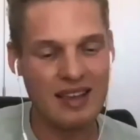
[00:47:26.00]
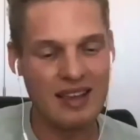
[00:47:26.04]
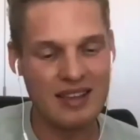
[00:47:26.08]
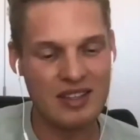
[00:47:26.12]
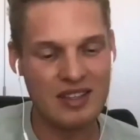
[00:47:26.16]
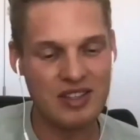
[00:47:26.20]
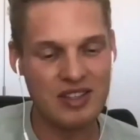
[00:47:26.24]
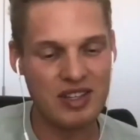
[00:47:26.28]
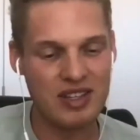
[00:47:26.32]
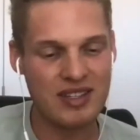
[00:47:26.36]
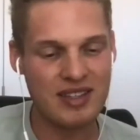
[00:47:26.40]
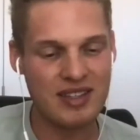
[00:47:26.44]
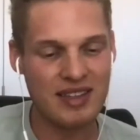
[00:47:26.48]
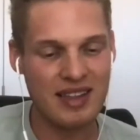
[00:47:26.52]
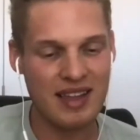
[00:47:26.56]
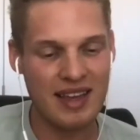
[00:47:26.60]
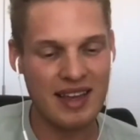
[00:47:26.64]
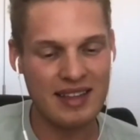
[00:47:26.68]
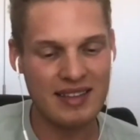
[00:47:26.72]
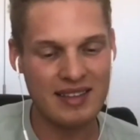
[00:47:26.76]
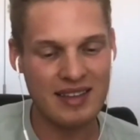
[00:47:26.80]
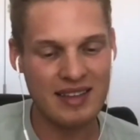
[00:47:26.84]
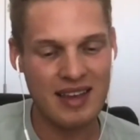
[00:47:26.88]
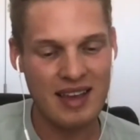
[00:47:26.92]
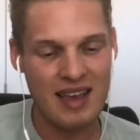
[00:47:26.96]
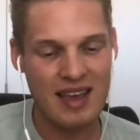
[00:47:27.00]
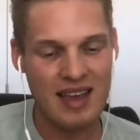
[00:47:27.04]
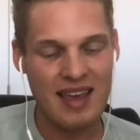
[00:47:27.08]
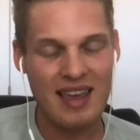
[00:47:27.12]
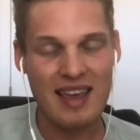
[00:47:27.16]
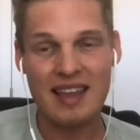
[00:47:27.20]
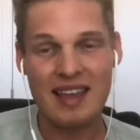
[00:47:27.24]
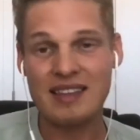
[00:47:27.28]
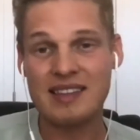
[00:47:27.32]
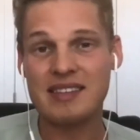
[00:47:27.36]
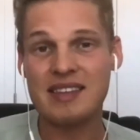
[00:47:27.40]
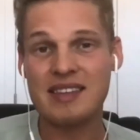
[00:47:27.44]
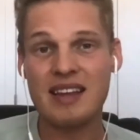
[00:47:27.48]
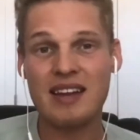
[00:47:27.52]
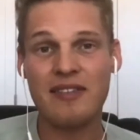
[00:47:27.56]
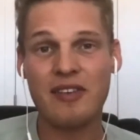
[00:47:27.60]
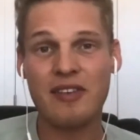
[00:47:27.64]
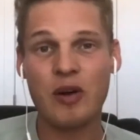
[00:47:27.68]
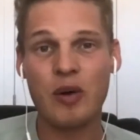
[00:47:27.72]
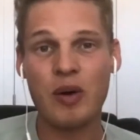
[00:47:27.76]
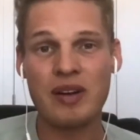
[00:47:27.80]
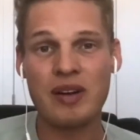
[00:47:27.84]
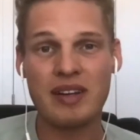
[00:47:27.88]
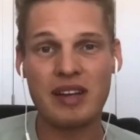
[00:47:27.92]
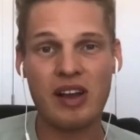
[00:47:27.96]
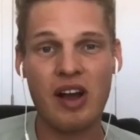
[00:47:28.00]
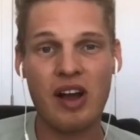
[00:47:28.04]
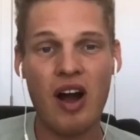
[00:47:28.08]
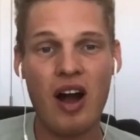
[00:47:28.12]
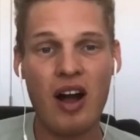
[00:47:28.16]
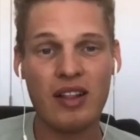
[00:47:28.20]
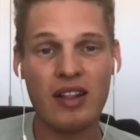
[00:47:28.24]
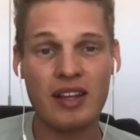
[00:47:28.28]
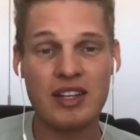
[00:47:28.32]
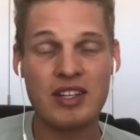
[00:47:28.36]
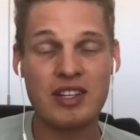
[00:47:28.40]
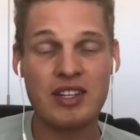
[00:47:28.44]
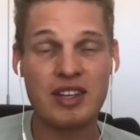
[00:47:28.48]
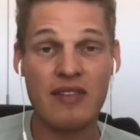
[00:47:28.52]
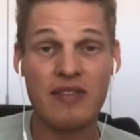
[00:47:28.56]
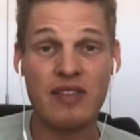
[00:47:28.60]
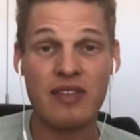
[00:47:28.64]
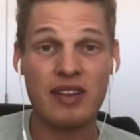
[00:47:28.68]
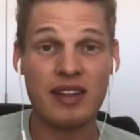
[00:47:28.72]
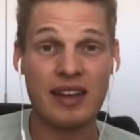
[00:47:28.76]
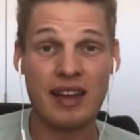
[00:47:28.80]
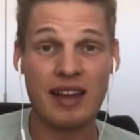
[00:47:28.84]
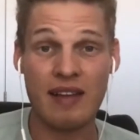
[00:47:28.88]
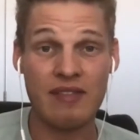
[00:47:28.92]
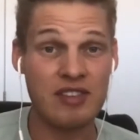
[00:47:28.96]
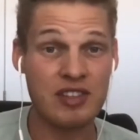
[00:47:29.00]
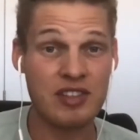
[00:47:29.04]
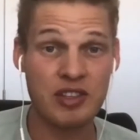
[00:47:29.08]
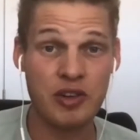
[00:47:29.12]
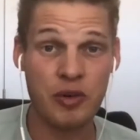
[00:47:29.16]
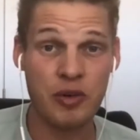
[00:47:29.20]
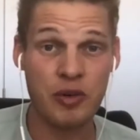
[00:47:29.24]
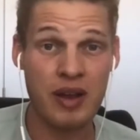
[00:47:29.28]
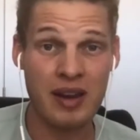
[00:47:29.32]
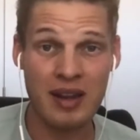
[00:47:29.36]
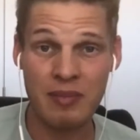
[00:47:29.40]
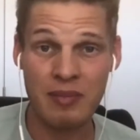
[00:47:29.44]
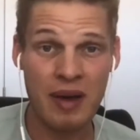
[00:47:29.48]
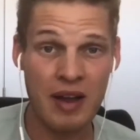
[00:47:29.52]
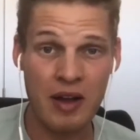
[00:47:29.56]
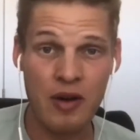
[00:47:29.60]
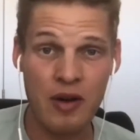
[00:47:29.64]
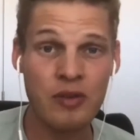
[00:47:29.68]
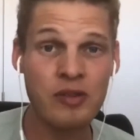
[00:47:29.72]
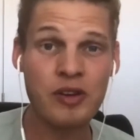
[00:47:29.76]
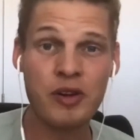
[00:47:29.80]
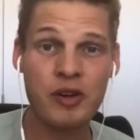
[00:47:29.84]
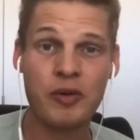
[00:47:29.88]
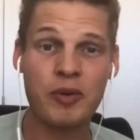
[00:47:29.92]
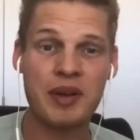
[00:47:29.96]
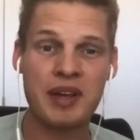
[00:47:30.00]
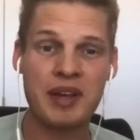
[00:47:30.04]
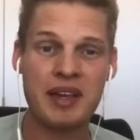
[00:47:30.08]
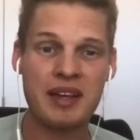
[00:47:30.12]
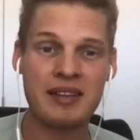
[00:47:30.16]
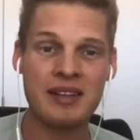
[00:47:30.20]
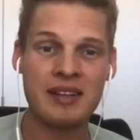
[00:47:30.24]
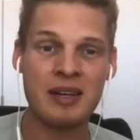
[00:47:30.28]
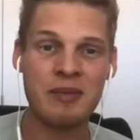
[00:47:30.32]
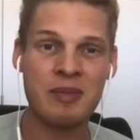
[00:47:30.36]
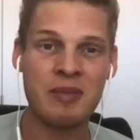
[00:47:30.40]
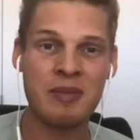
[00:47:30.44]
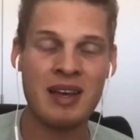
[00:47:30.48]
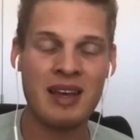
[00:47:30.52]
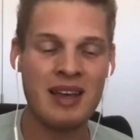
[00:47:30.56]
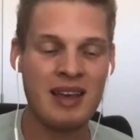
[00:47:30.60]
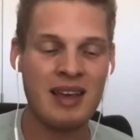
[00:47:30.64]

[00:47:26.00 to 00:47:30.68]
just that instead of going to college, I feel like I've just created my own curriculum.